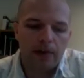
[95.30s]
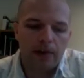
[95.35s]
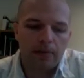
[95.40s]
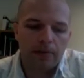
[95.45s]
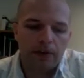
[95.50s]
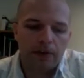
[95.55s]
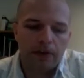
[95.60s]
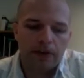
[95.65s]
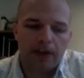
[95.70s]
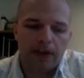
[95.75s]

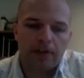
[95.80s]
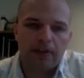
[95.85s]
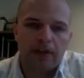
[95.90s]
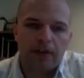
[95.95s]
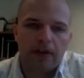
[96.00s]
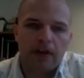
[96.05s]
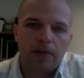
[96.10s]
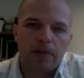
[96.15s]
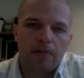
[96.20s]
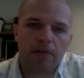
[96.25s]
you're given
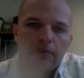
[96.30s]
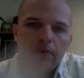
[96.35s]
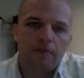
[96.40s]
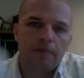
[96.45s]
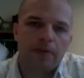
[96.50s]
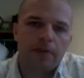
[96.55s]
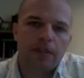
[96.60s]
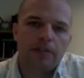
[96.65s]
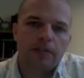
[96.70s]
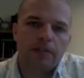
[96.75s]
a number
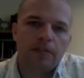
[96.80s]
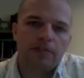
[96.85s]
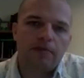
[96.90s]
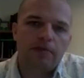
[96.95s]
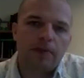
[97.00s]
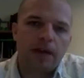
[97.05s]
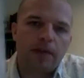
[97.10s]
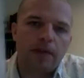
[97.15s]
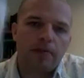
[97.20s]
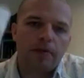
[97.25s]
of pieces of
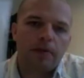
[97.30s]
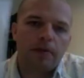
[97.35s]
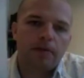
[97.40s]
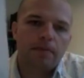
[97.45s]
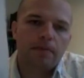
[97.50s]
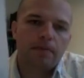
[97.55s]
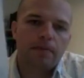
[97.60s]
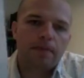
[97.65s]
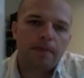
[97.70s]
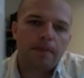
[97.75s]
paper.
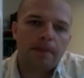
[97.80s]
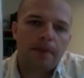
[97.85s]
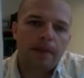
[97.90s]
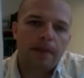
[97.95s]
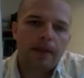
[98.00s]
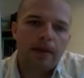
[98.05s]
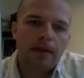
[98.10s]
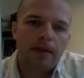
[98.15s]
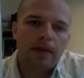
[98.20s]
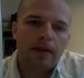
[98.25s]

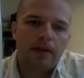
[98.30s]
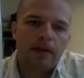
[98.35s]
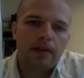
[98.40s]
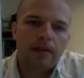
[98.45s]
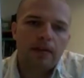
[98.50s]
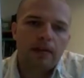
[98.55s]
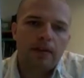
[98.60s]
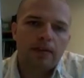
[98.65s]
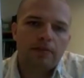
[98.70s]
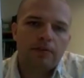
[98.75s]

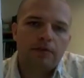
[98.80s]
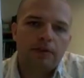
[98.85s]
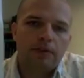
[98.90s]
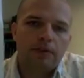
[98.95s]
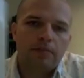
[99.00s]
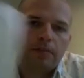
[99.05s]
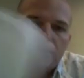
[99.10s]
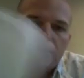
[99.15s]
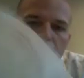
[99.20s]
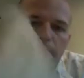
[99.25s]
This
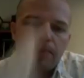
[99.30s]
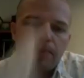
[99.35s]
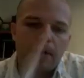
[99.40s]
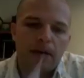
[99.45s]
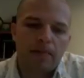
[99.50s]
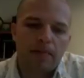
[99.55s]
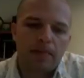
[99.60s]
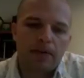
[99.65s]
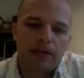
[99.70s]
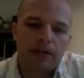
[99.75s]
first piece of
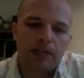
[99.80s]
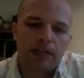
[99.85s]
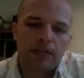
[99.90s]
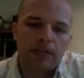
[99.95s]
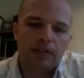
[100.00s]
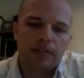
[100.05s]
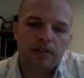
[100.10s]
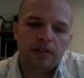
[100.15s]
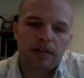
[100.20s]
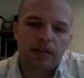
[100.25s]
paper
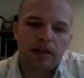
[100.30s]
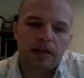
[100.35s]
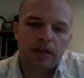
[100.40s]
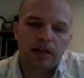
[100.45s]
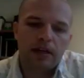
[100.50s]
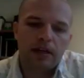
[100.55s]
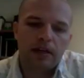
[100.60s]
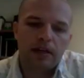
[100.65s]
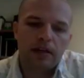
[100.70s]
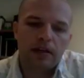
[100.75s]
is
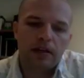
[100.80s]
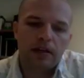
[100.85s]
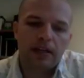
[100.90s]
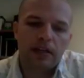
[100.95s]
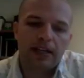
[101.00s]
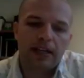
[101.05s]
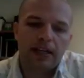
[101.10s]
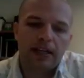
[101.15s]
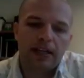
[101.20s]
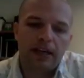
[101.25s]
the
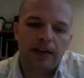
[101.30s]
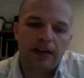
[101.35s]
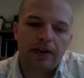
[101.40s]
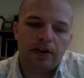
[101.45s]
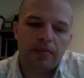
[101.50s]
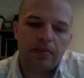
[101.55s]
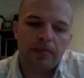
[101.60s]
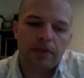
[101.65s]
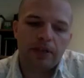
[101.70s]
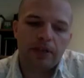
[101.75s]
Lincoln County
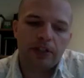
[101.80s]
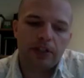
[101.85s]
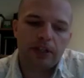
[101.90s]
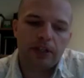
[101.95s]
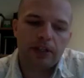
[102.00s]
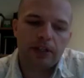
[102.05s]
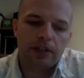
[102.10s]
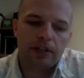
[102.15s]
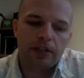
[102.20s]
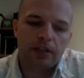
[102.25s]

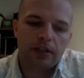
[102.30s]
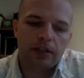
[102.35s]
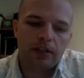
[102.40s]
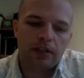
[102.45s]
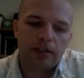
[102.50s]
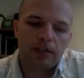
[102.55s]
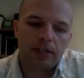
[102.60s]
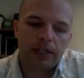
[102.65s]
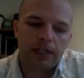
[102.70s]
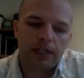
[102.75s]
budget,
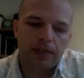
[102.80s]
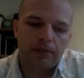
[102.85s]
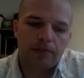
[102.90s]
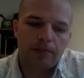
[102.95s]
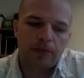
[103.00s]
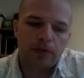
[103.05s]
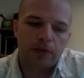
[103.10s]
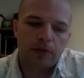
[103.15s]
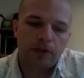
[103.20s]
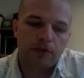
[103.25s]

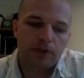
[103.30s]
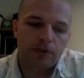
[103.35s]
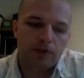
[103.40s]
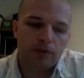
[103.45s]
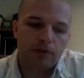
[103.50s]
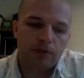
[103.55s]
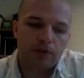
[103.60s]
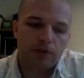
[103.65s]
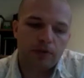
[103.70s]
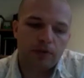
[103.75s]
the revenue
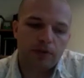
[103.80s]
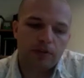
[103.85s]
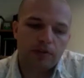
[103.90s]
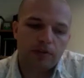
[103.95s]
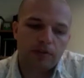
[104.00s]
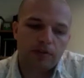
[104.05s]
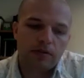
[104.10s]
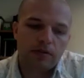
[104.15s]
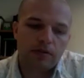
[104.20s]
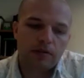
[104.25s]

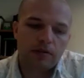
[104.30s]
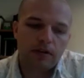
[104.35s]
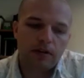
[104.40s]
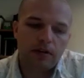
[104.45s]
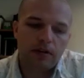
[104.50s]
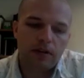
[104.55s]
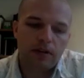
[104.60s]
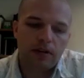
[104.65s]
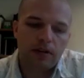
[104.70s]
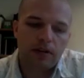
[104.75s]
sources,
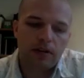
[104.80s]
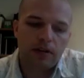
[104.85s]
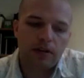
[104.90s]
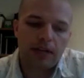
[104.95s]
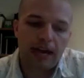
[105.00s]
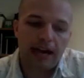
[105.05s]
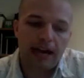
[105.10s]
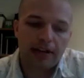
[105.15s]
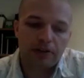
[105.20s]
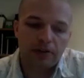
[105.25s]
the
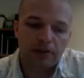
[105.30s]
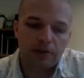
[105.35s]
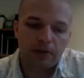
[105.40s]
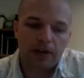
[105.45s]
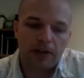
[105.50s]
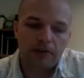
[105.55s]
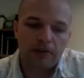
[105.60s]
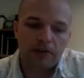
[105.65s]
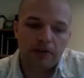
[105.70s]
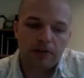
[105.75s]
actual
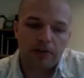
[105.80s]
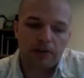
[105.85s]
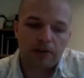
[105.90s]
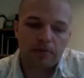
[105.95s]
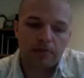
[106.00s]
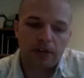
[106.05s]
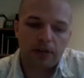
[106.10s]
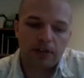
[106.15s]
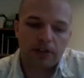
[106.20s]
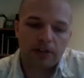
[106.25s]
revenues,
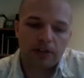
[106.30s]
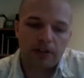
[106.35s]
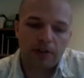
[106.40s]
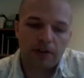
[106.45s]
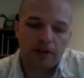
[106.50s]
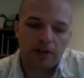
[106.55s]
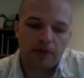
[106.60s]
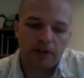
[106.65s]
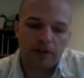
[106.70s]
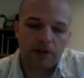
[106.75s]
budgeted
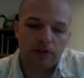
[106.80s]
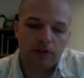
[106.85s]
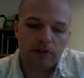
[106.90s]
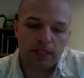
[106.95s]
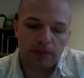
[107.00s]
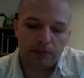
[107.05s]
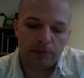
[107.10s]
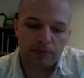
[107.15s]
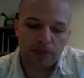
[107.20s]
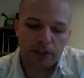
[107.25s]
revenues,
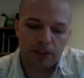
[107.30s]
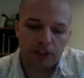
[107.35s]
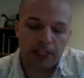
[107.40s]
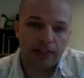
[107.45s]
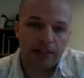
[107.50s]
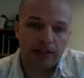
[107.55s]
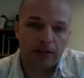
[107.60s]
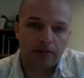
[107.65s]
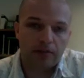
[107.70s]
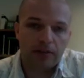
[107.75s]
and
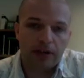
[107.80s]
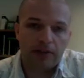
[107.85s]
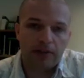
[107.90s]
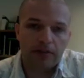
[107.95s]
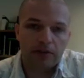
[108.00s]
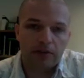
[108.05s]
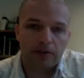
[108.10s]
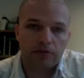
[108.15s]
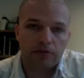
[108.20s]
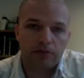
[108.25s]
projected
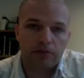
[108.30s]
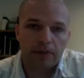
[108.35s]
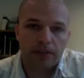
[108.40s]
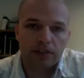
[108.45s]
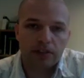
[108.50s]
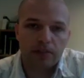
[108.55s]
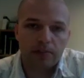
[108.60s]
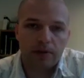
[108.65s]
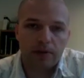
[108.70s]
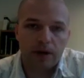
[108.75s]
revenues from each
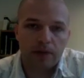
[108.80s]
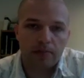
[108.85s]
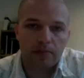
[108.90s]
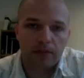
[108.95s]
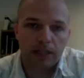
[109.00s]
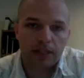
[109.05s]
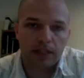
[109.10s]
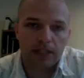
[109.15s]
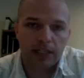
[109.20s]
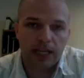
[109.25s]
department
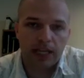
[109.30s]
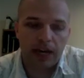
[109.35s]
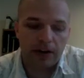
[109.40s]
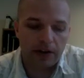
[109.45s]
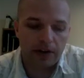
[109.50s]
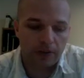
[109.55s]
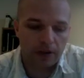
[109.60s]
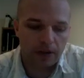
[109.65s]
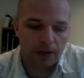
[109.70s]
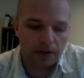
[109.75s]
that the county
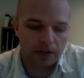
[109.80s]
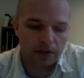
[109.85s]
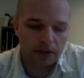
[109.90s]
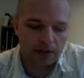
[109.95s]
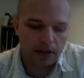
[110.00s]
runs.